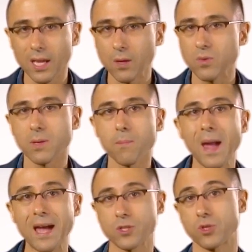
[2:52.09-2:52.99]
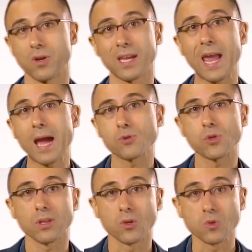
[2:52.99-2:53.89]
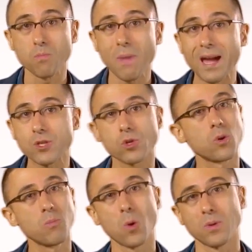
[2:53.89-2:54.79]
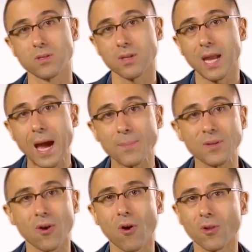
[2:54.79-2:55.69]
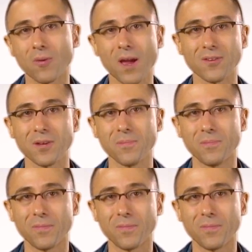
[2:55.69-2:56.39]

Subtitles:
He was a master at capturing those magical moments that happened all around him.